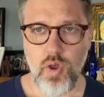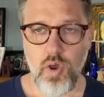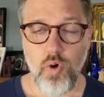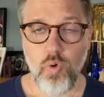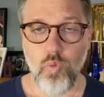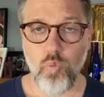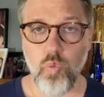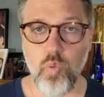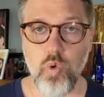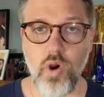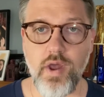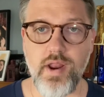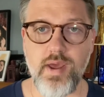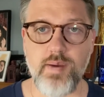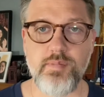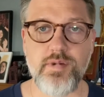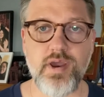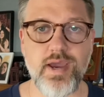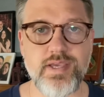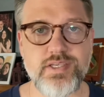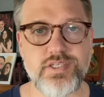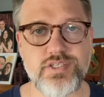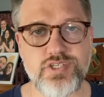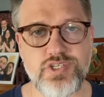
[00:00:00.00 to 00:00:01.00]
What up,
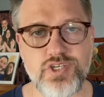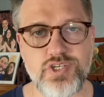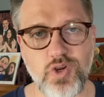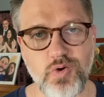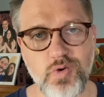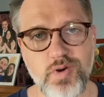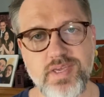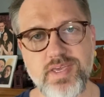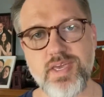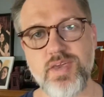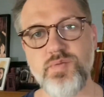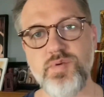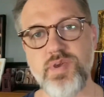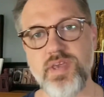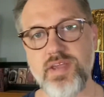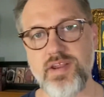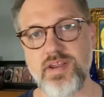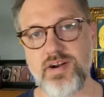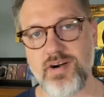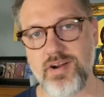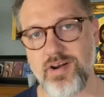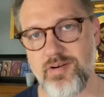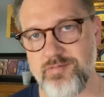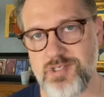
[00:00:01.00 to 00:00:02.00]
guys? Joachim
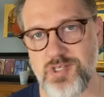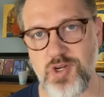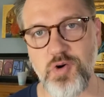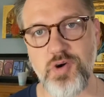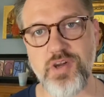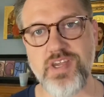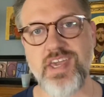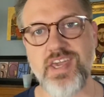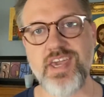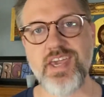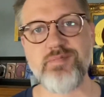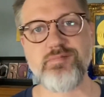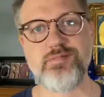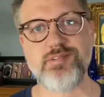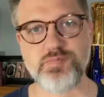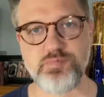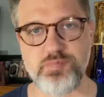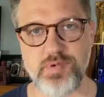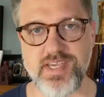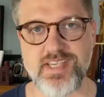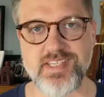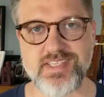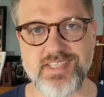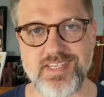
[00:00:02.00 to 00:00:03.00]
here of Joachim
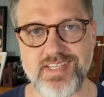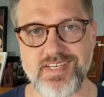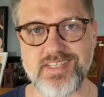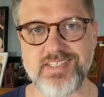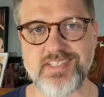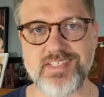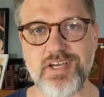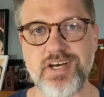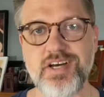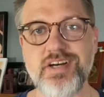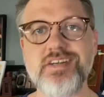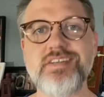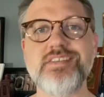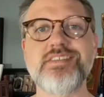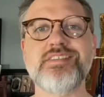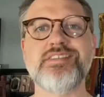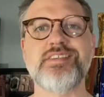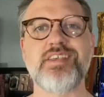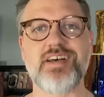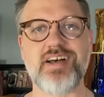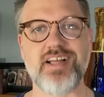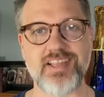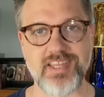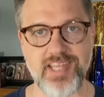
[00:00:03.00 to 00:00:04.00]
Speaks in
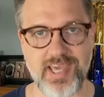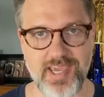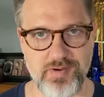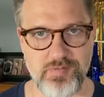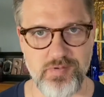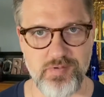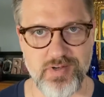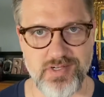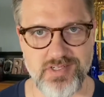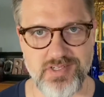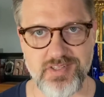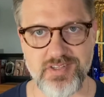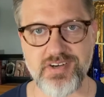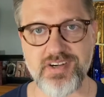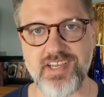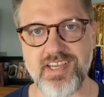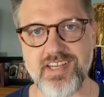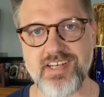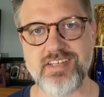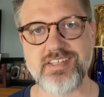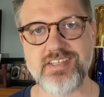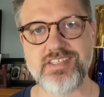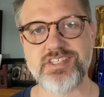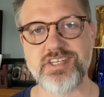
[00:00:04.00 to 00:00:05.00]
Tongues language
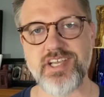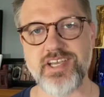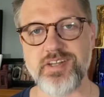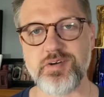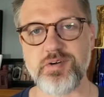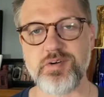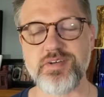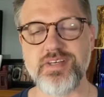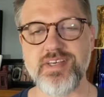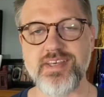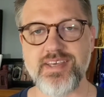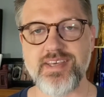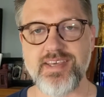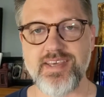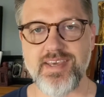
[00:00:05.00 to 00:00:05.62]
learning channel.